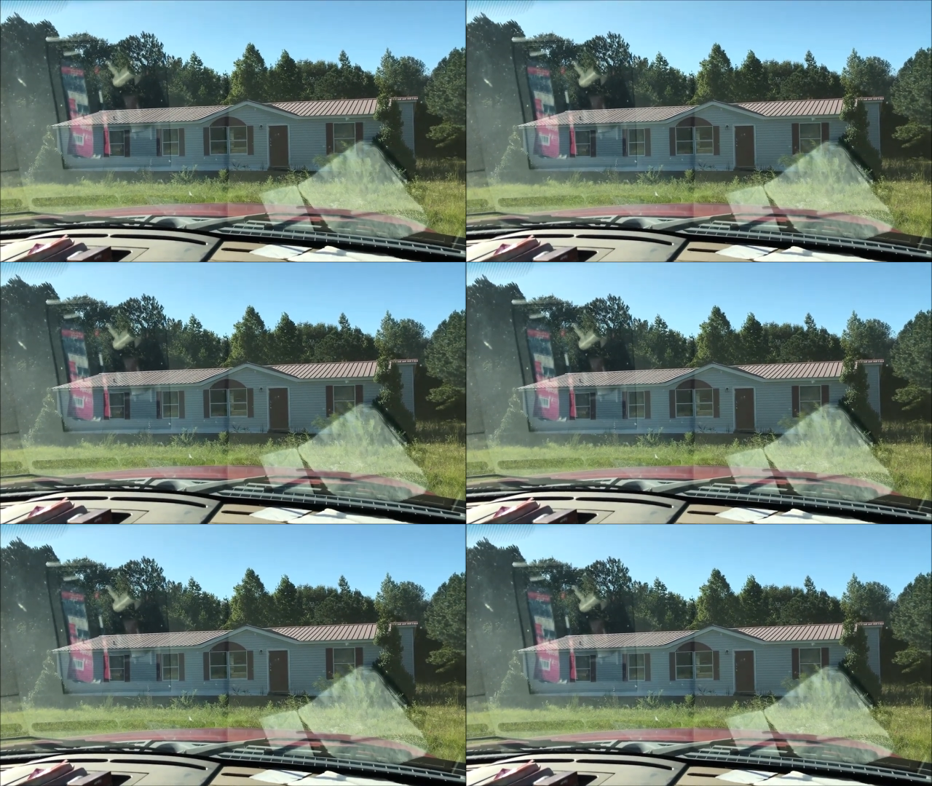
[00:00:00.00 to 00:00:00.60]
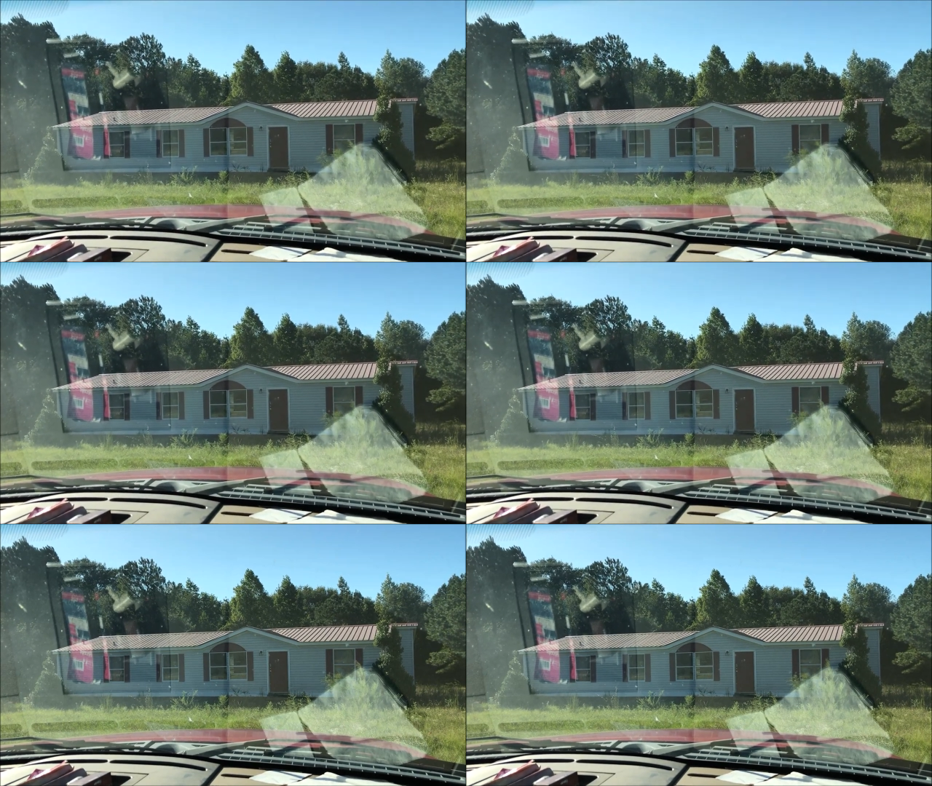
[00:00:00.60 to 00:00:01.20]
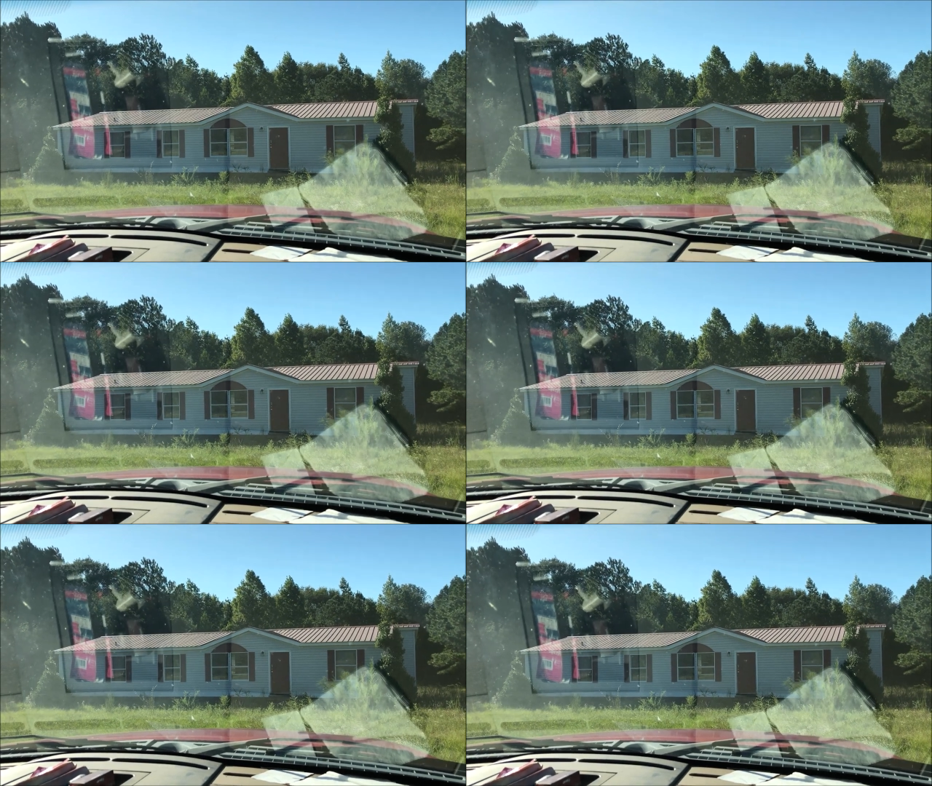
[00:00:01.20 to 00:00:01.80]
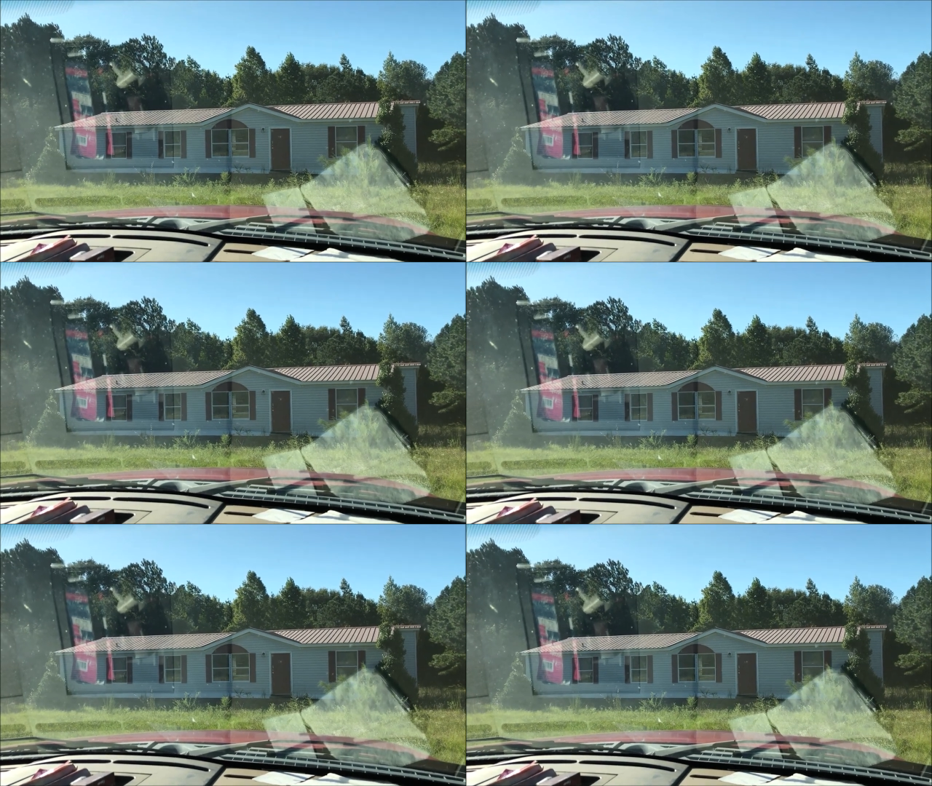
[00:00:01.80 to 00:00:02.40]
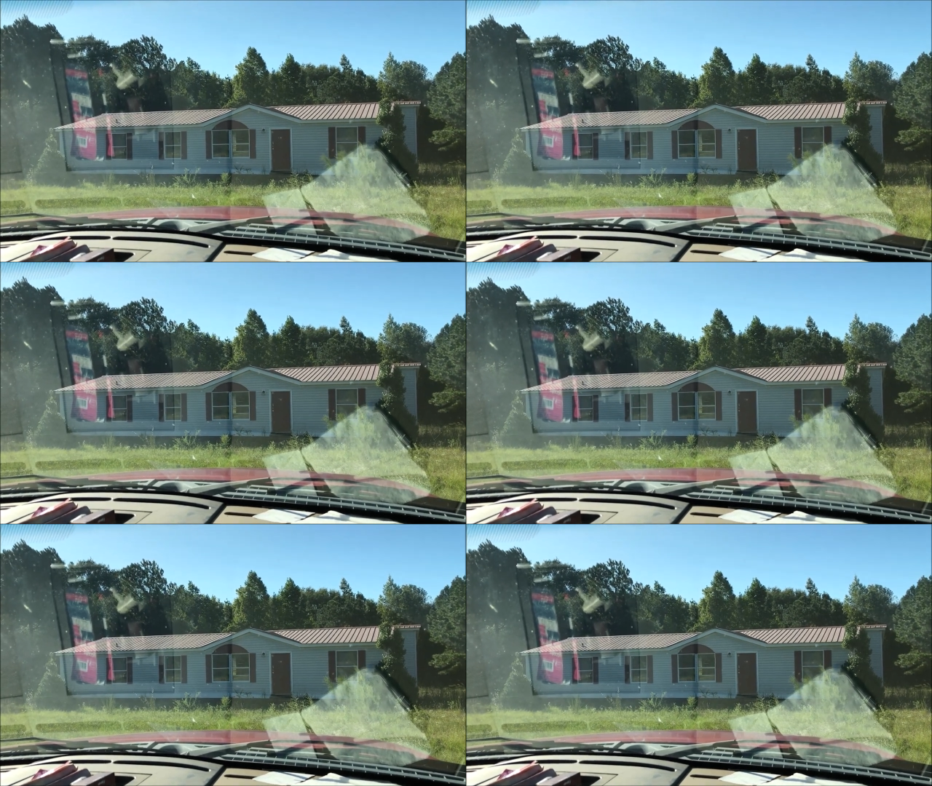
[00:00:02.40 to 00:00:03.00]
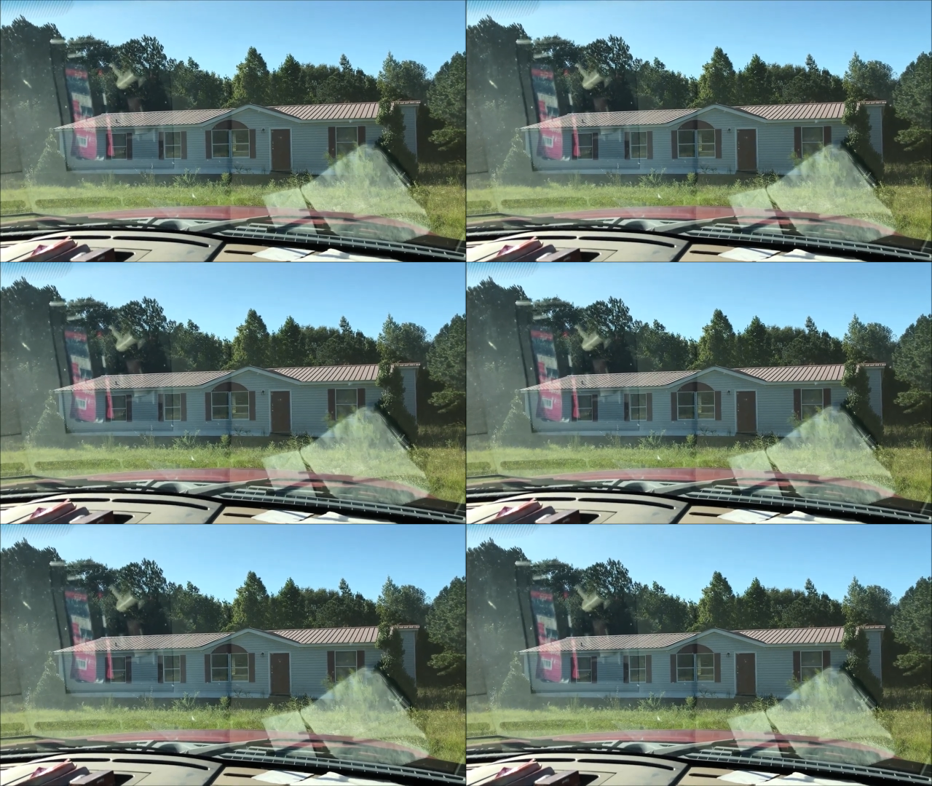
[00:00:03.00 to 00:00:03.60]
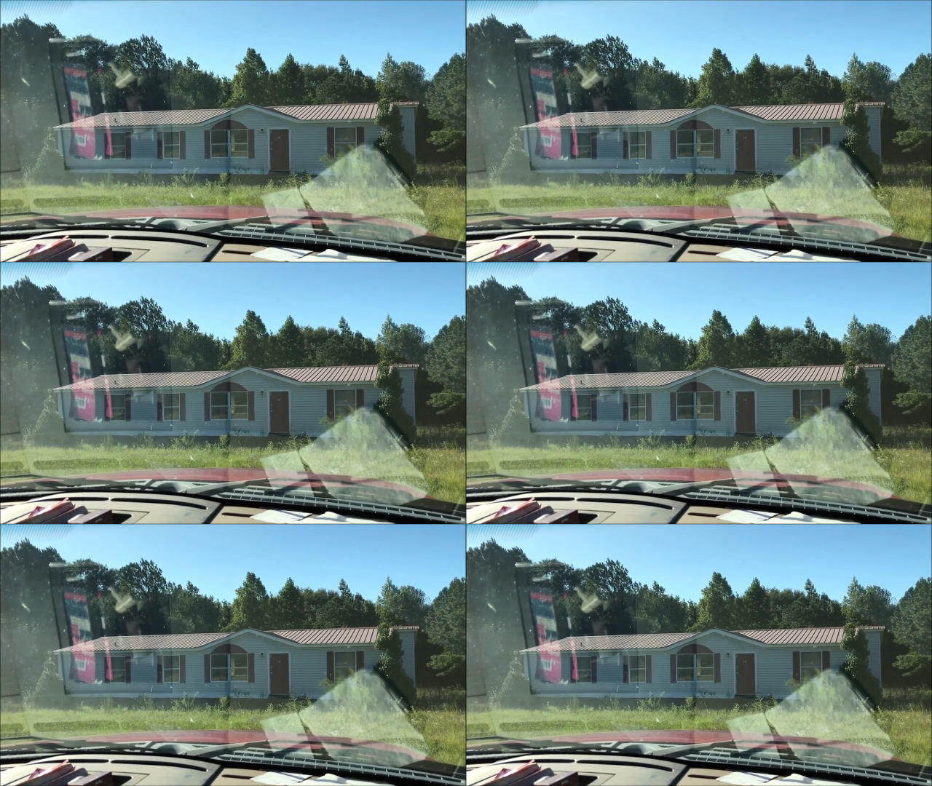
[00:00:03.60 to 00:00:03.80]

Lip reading: (no speaker visible)